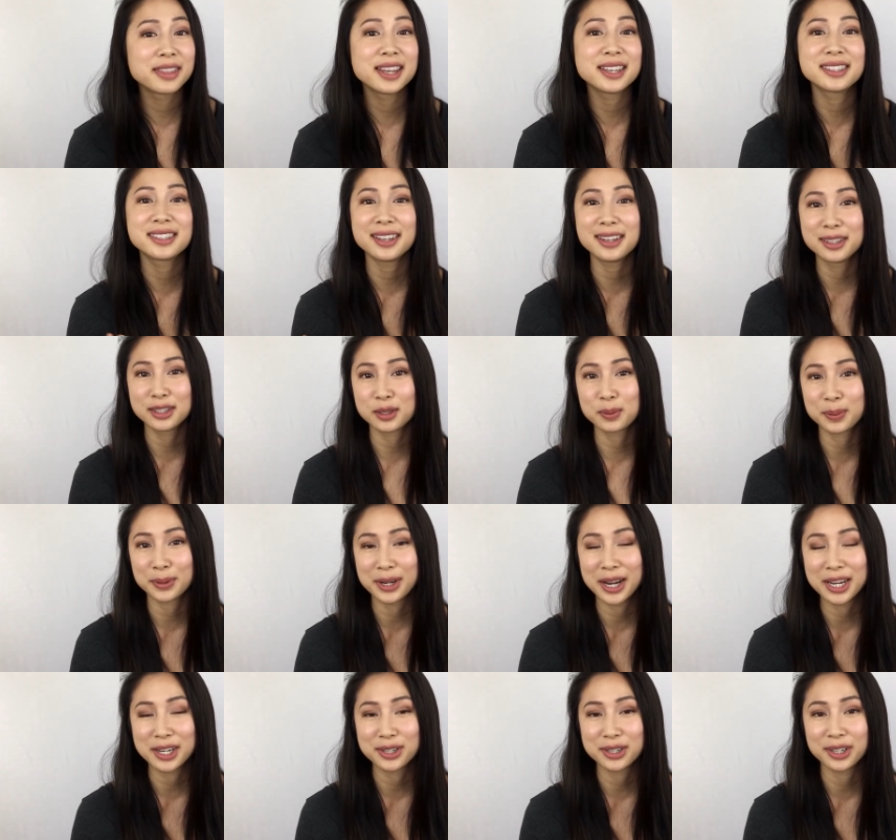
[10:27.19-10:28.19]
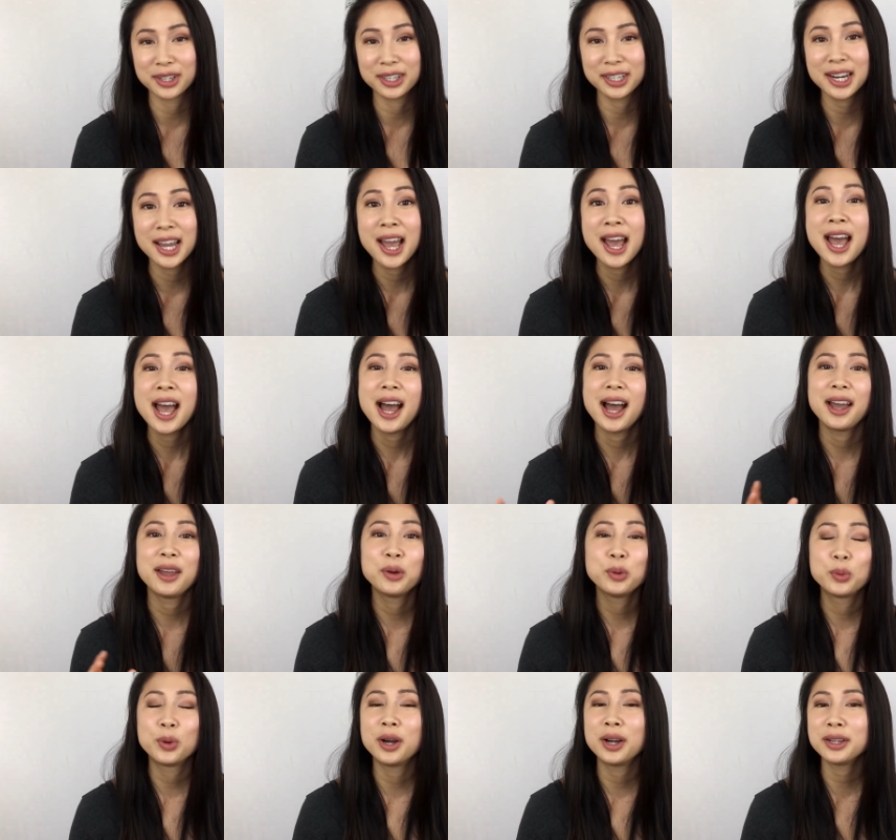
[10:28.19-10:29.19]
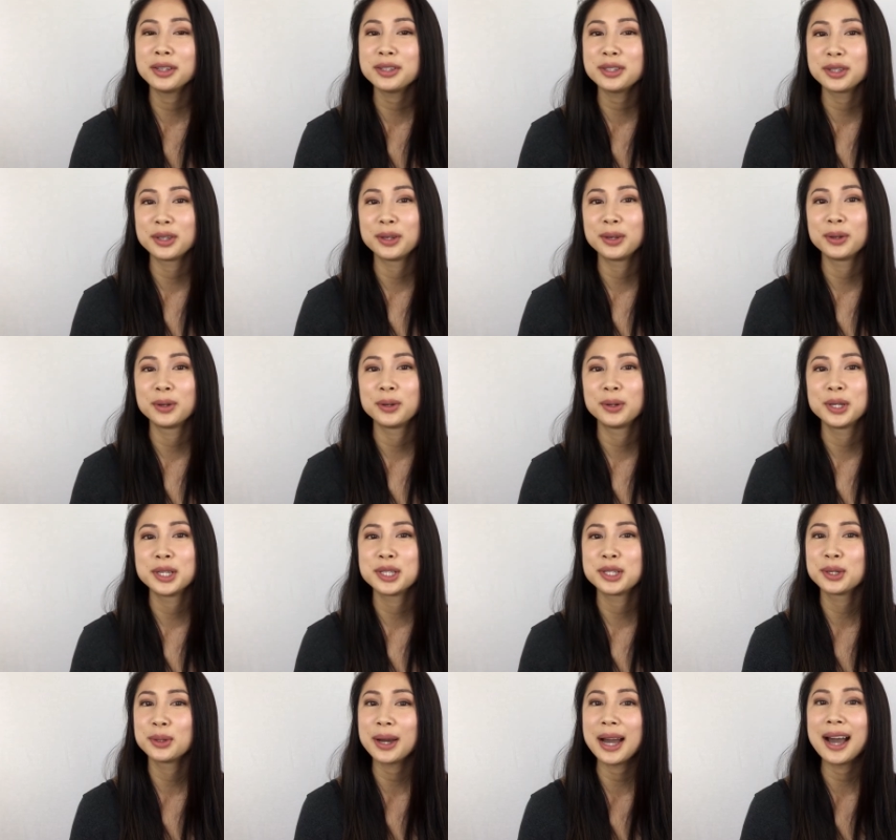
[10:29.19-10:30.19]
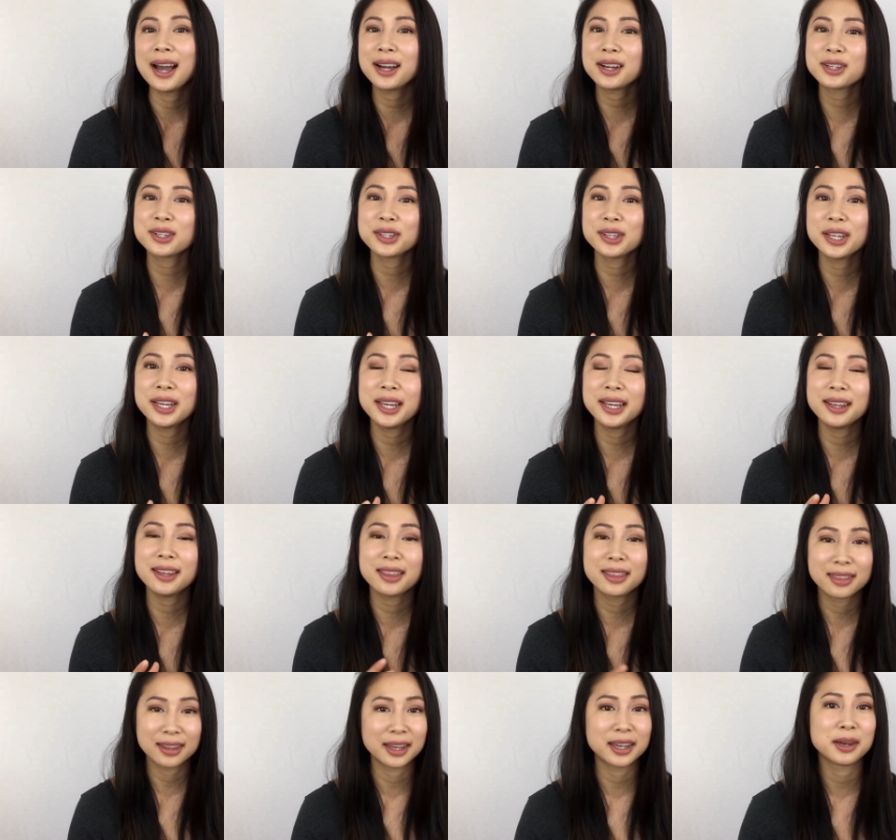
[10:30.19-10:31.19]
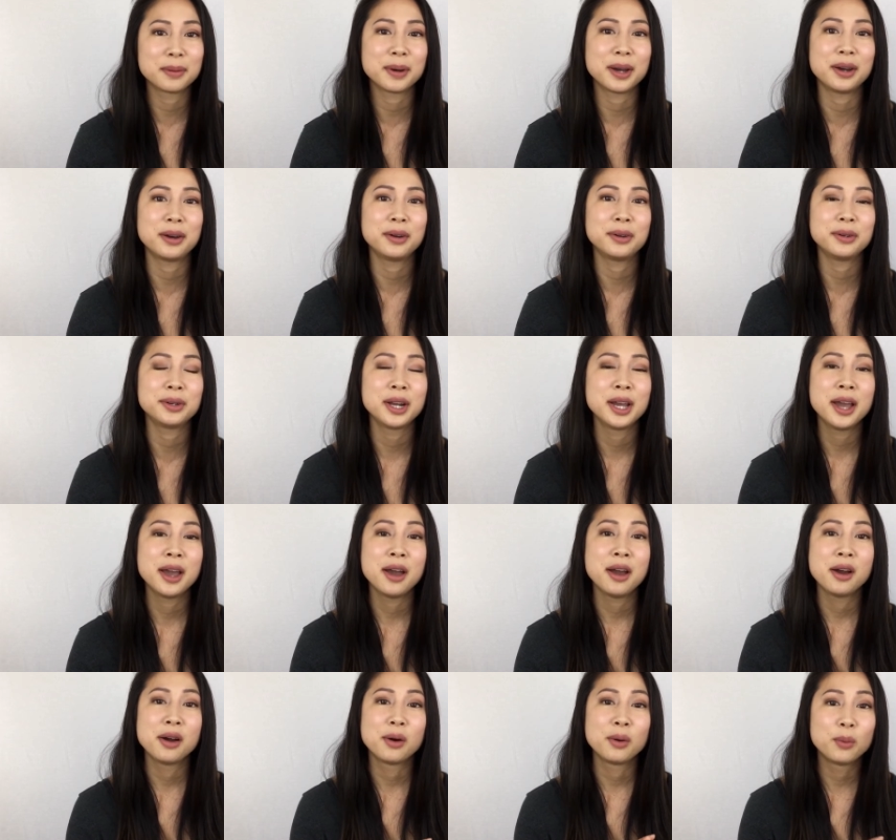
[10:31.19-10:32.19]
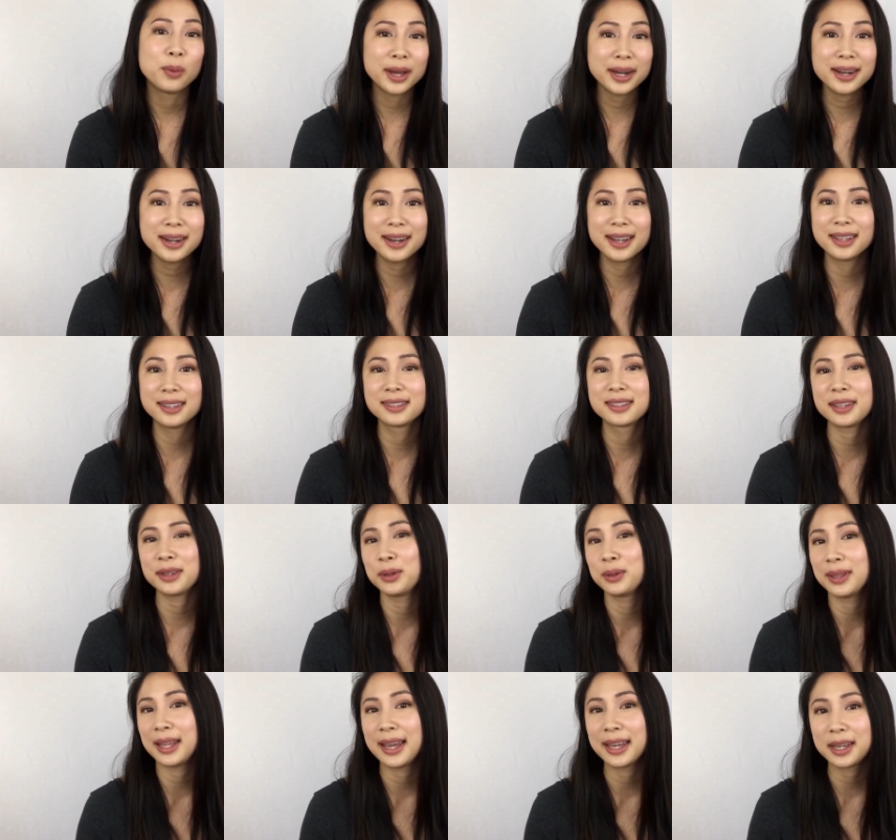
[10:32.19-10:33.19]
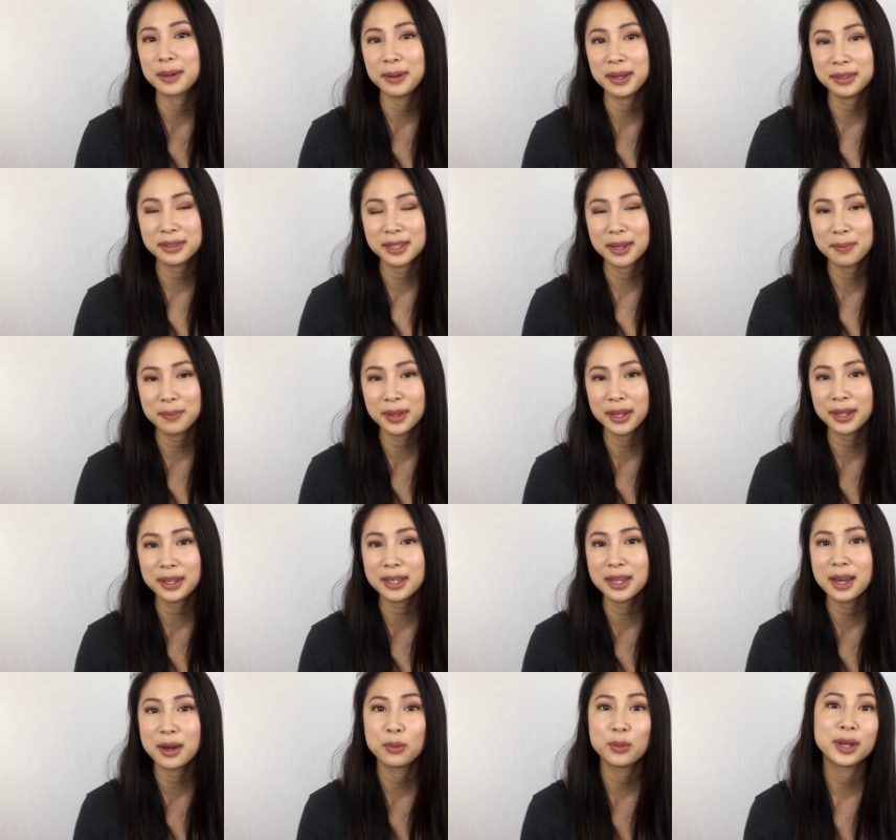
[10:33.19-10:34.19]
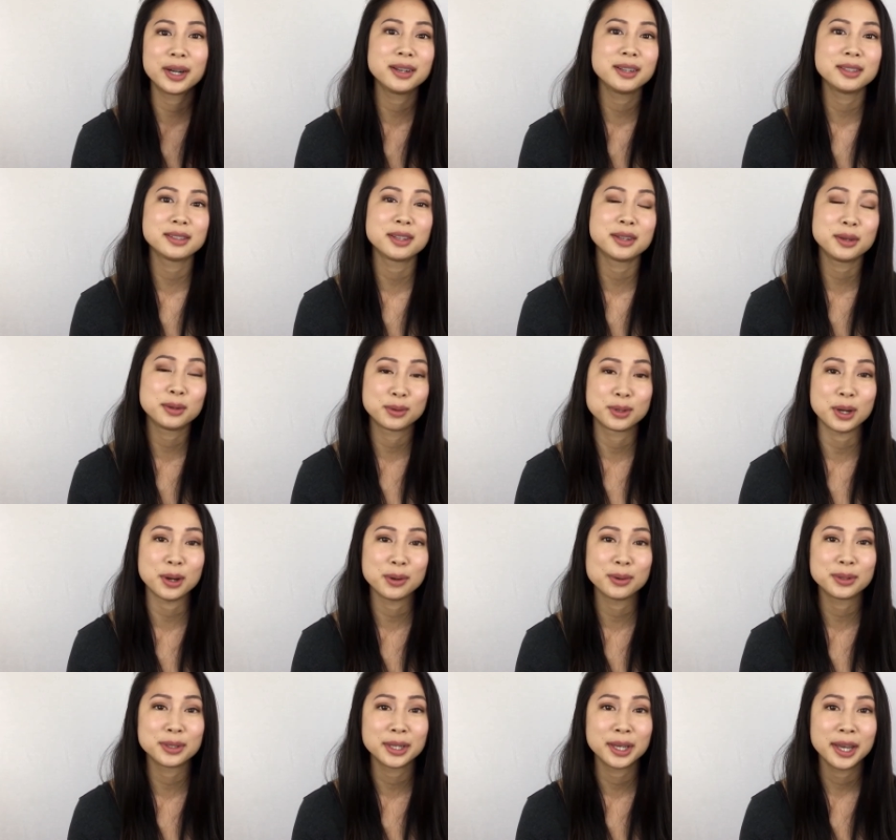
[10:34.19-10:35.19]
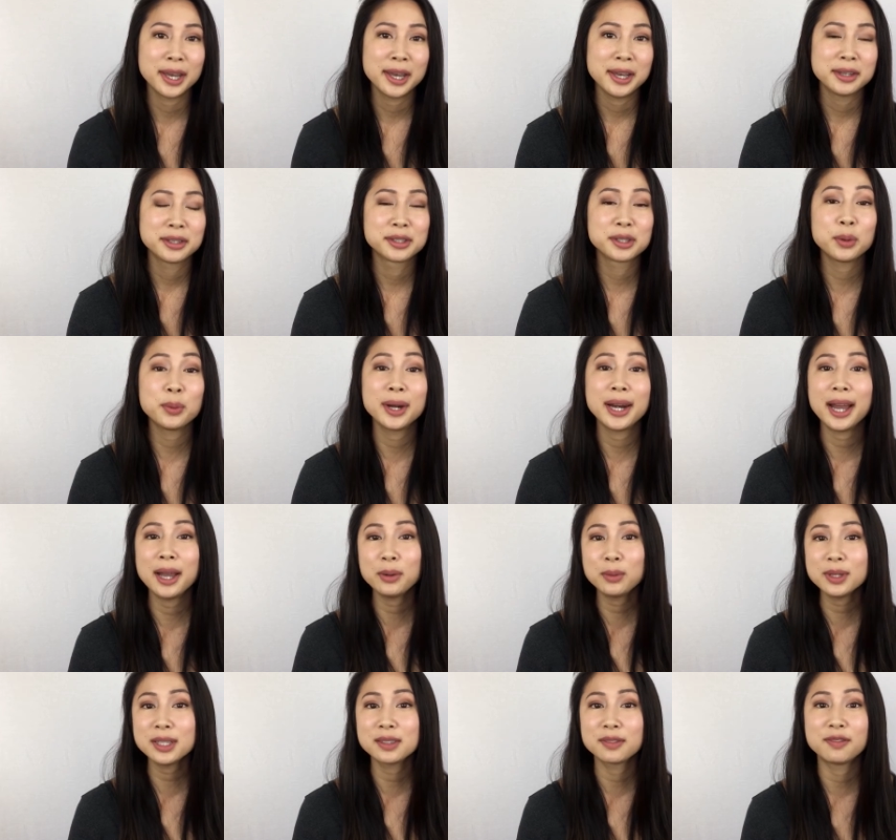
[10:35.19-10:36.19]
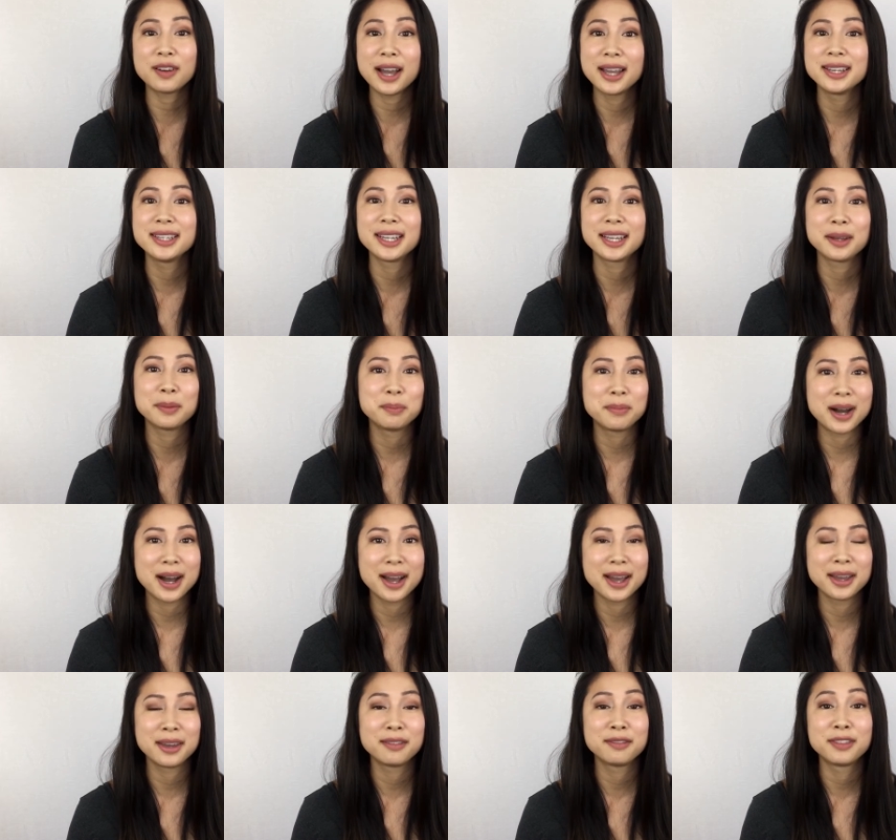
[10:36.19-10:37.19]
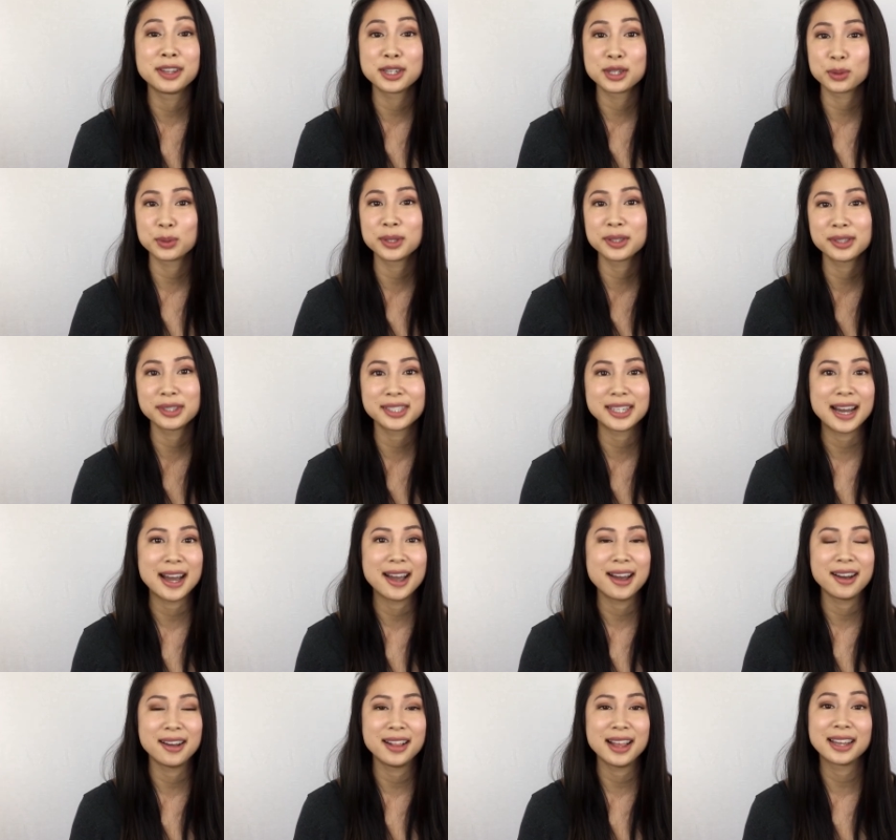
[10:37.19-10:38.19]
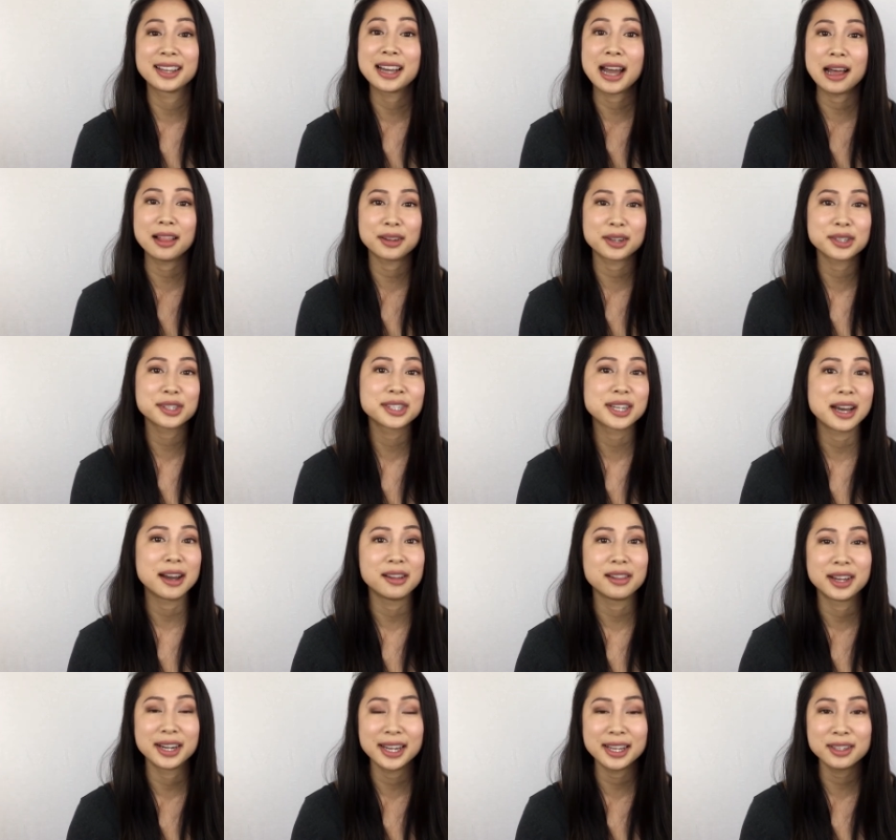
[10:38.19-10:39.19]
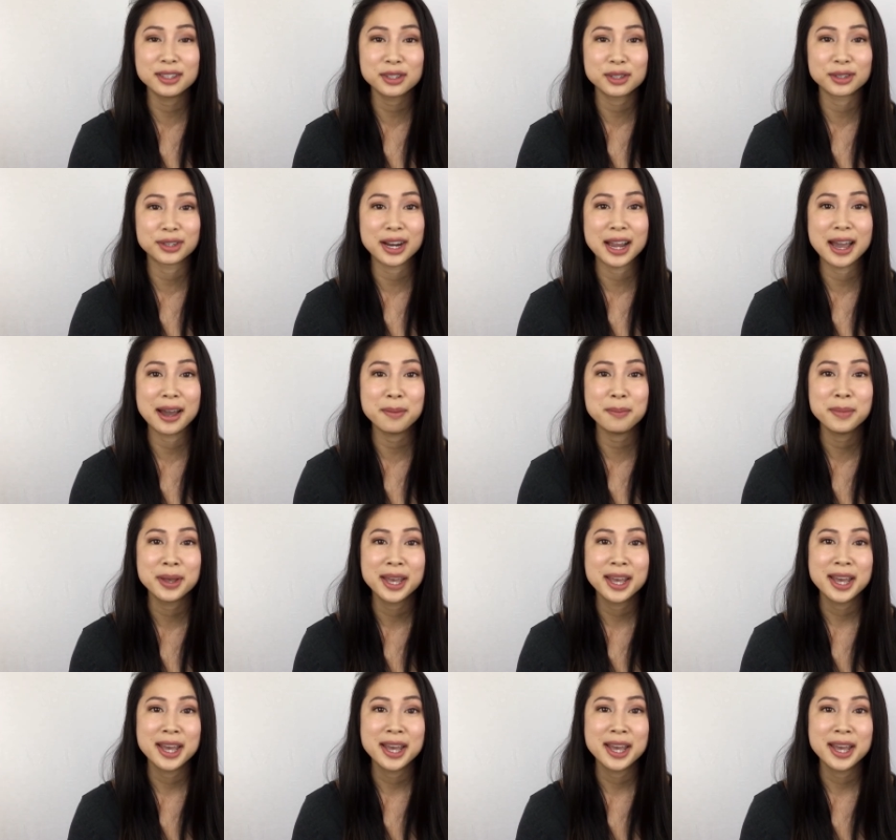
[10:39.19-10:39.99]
this inspiration, I want you to actually think about what it is that you like about something and what it is that you don't. So when I was finding my visual style and color style on Instagram,